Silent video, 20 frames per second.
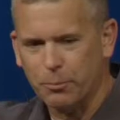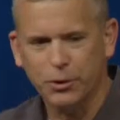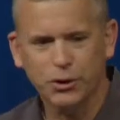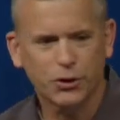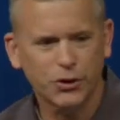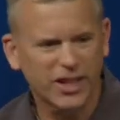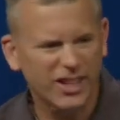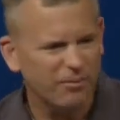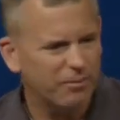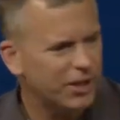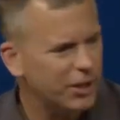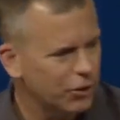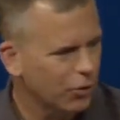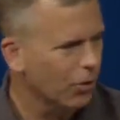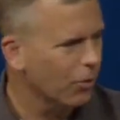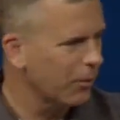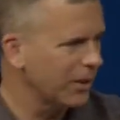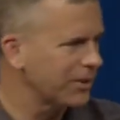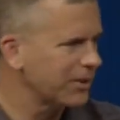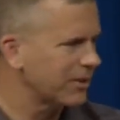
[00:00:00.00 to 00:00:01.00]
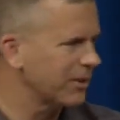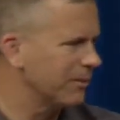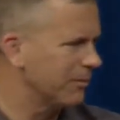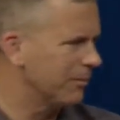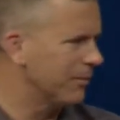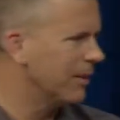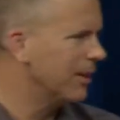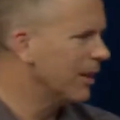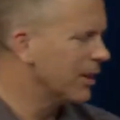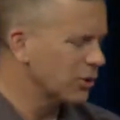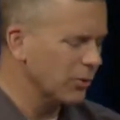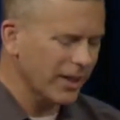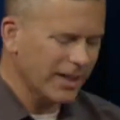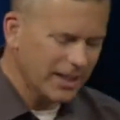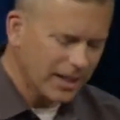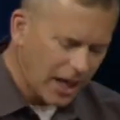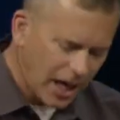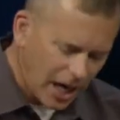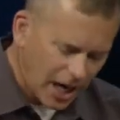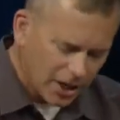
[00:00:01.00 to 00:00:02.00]
Would you give me your wisdom so I
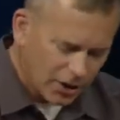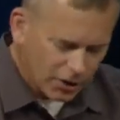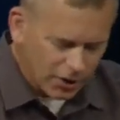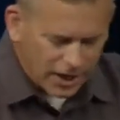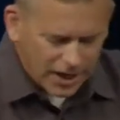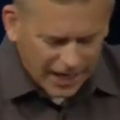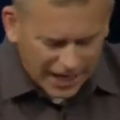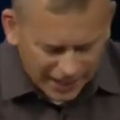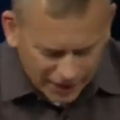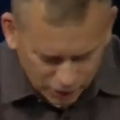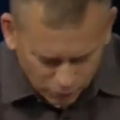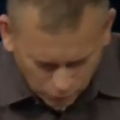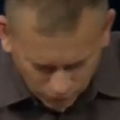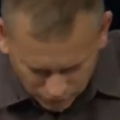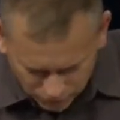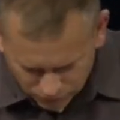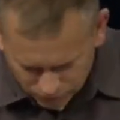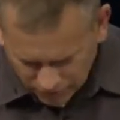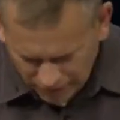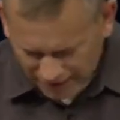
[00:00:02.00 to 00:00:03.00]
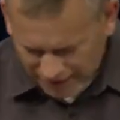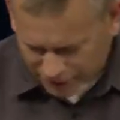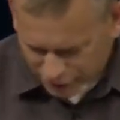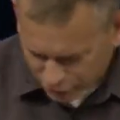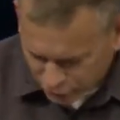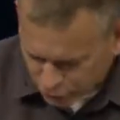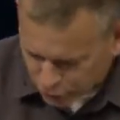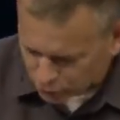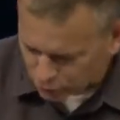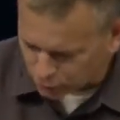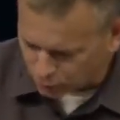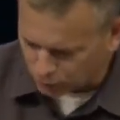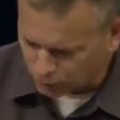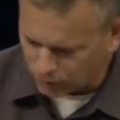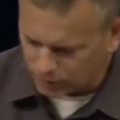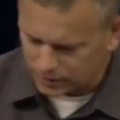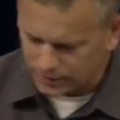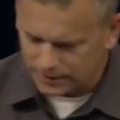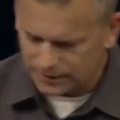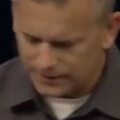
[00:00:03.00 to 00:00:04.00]
can honor and glorify you?
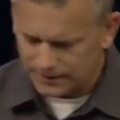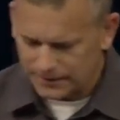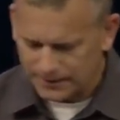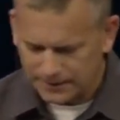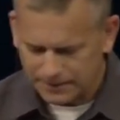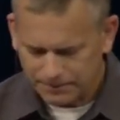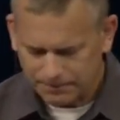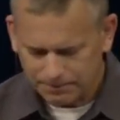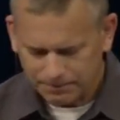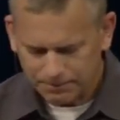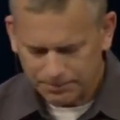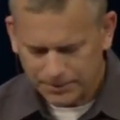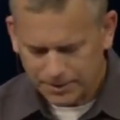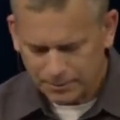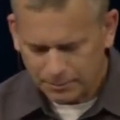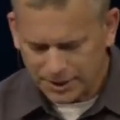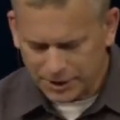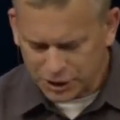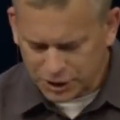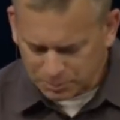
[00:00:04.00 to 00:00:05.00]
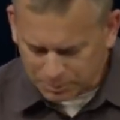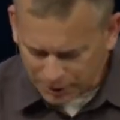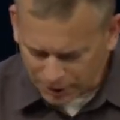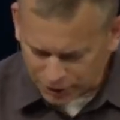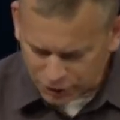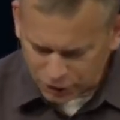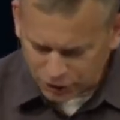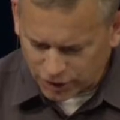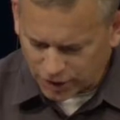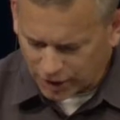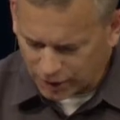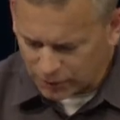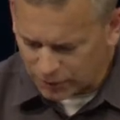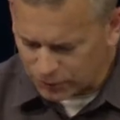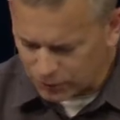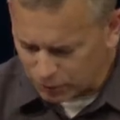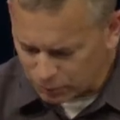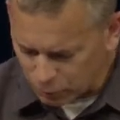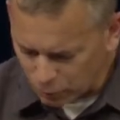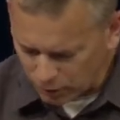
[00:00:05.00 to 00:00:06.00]
Being spiritually hungry
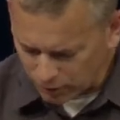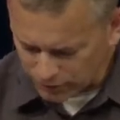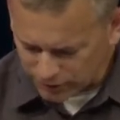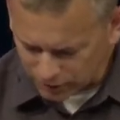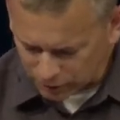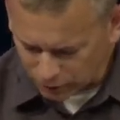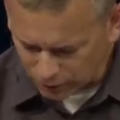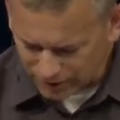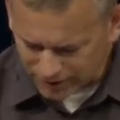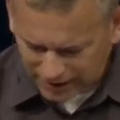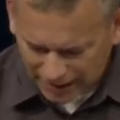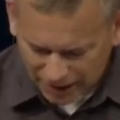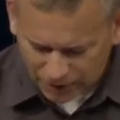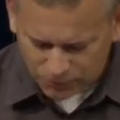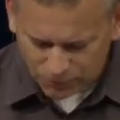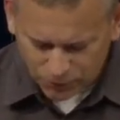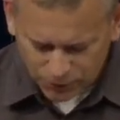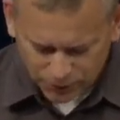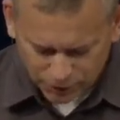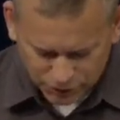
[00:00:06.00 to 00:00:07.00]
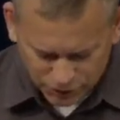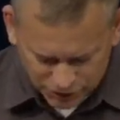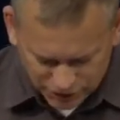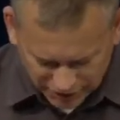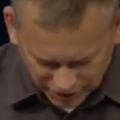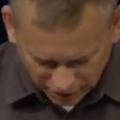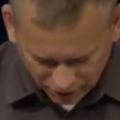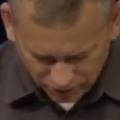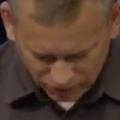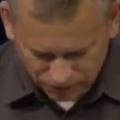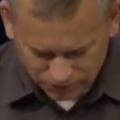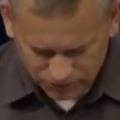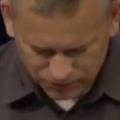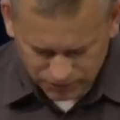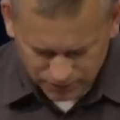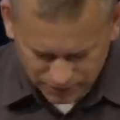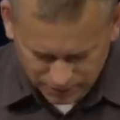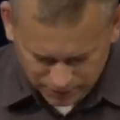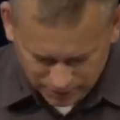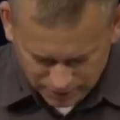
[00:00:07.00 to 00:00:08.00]
for more of the Lord, not for yourself,
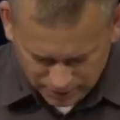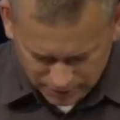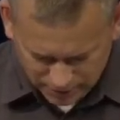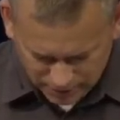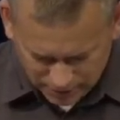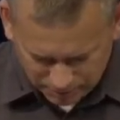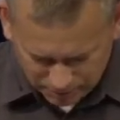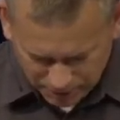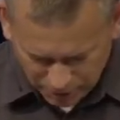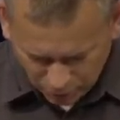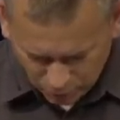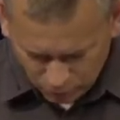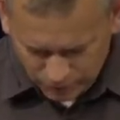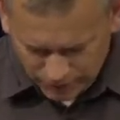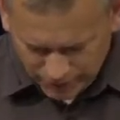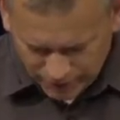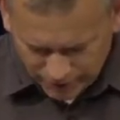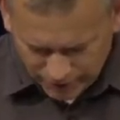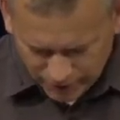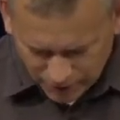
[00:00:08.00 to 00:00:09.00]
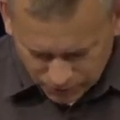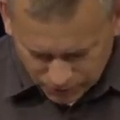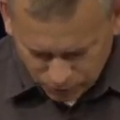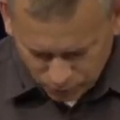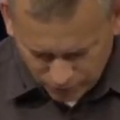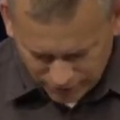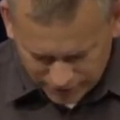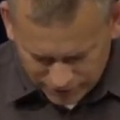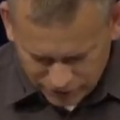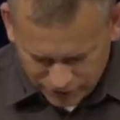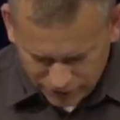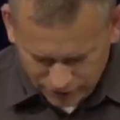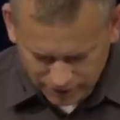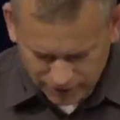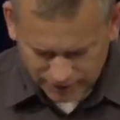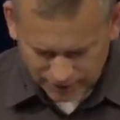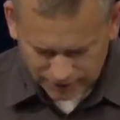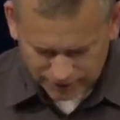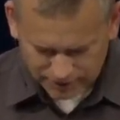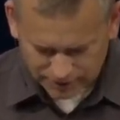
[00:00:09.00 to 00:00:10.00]
but only for his
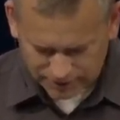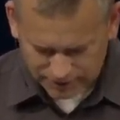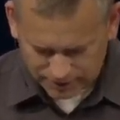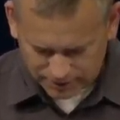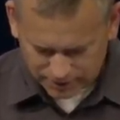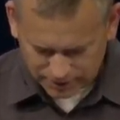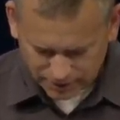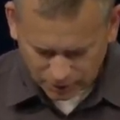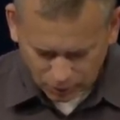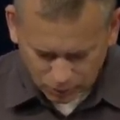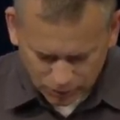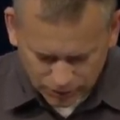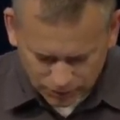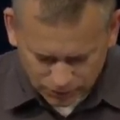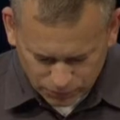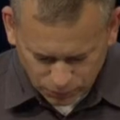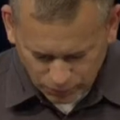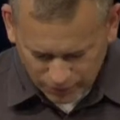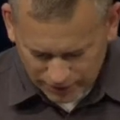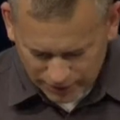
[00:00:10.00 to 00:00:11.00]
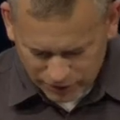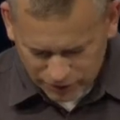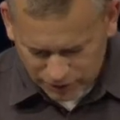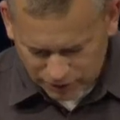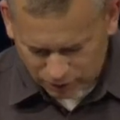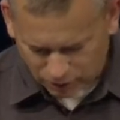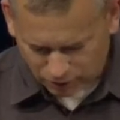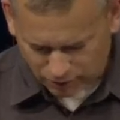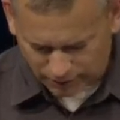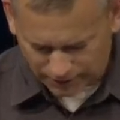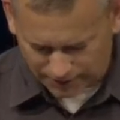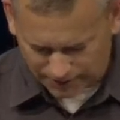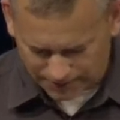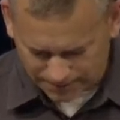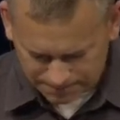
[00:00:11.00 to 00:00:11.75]
goodness, only for his glory.